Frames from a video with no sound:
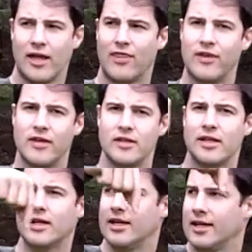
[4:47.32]
and then
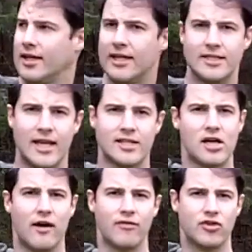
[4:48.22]
he takes
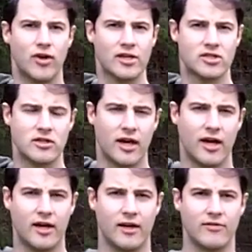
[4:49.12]
off in the direction of the
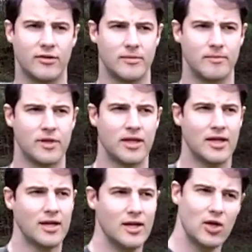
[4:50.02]
hive.
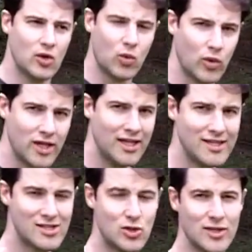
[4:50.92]
When
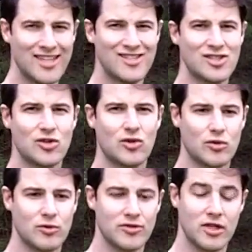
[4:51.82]
he's doing his
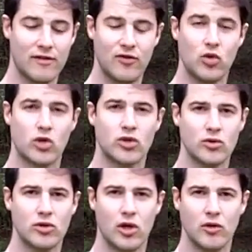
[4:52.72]
circles, if you were
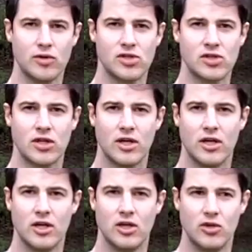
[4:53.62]
too close,
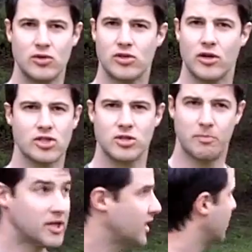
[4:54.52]
you start
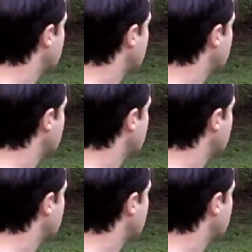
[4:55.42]
spinning,